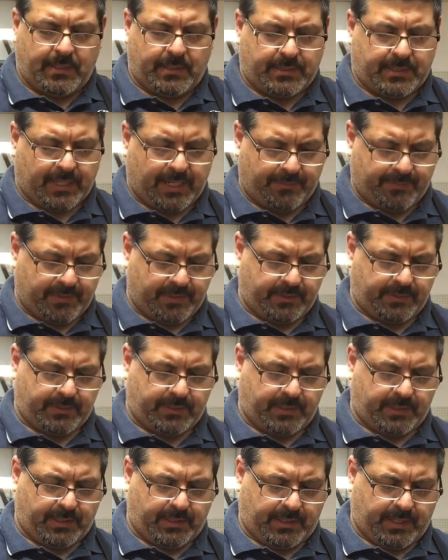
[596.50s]
tape
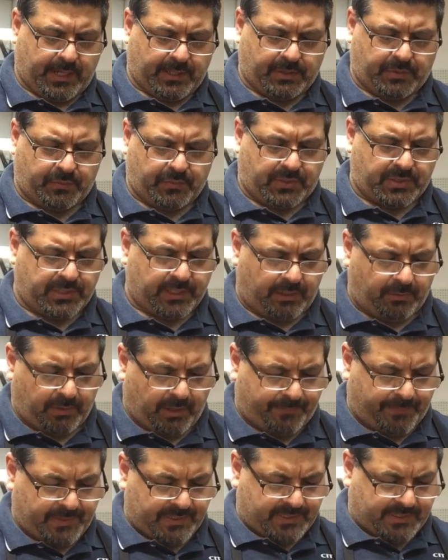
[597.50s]
the actual sole
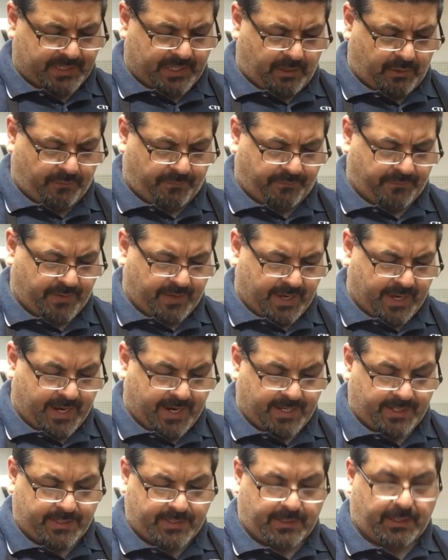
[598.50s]
up itself,
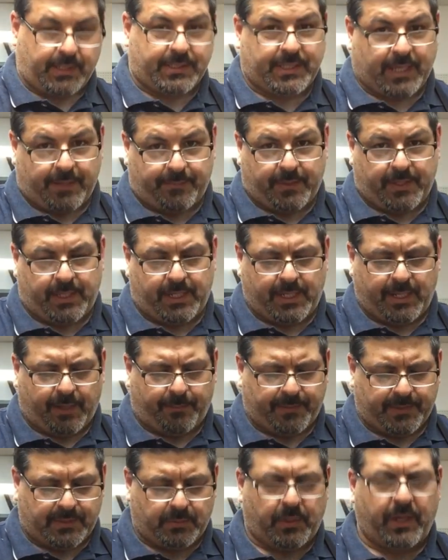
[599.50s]
and I tape the heel
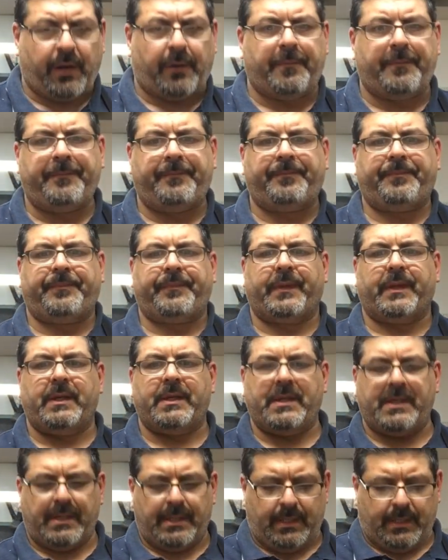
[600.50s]
up as well.
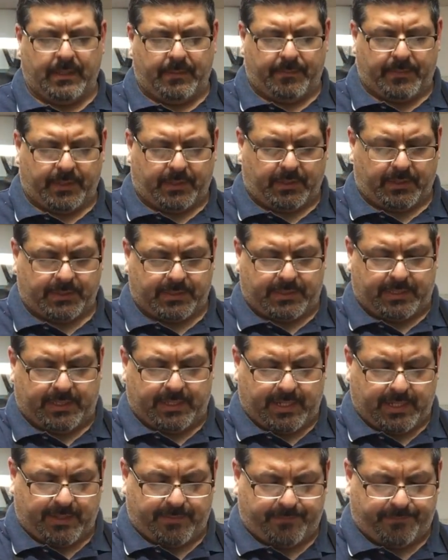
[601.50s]
Because
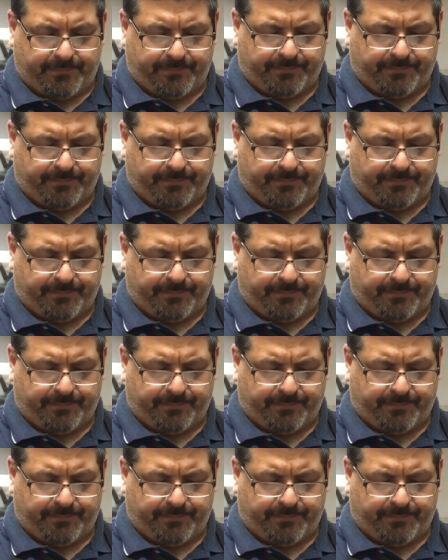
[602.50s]
the... oh,